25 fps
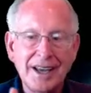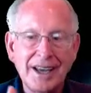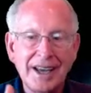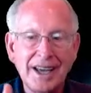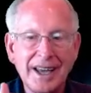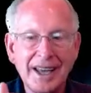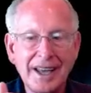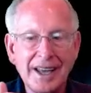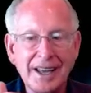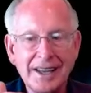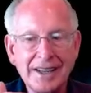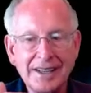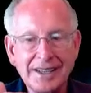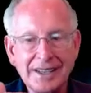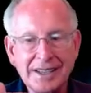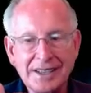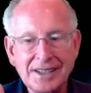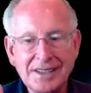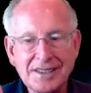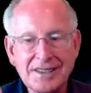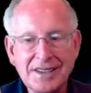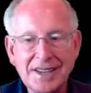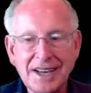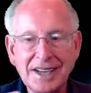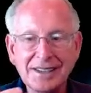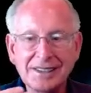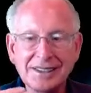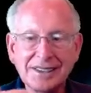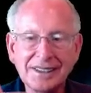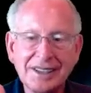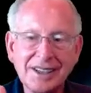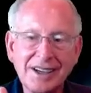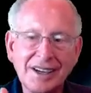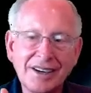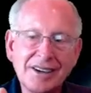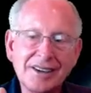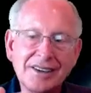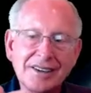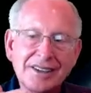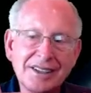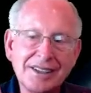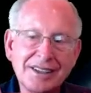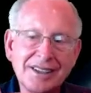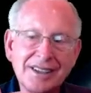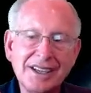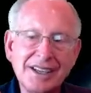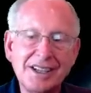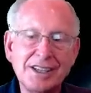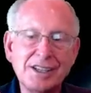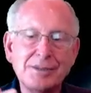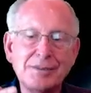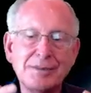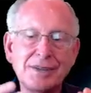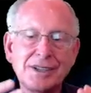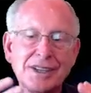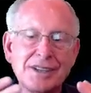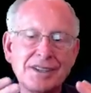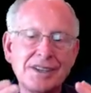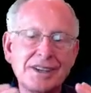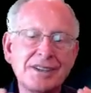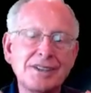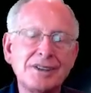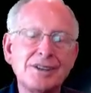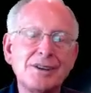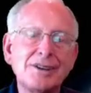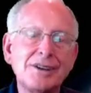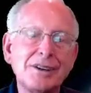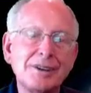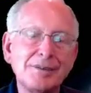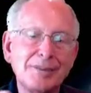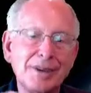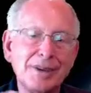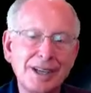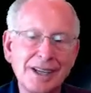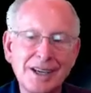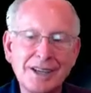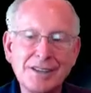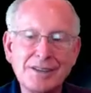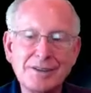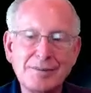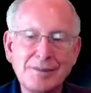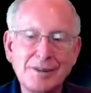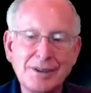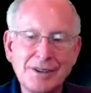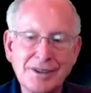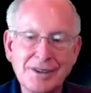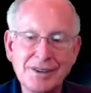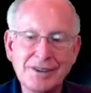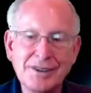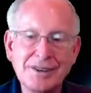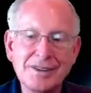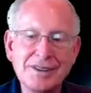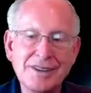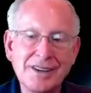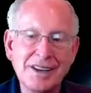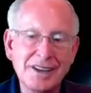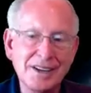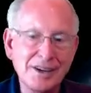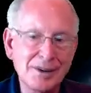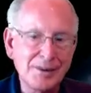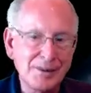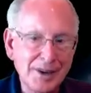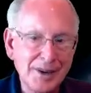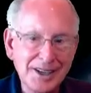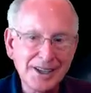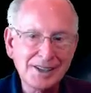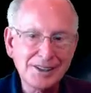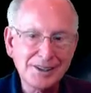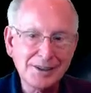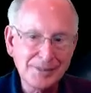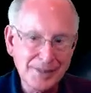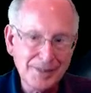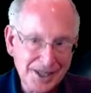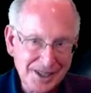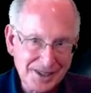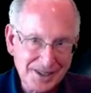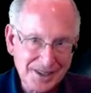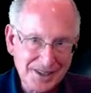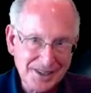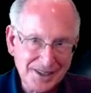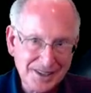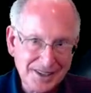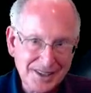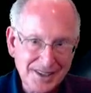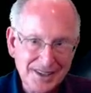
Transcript: And it's not only hard to teach, but it's ignored by entrepreneurs on a regular basis.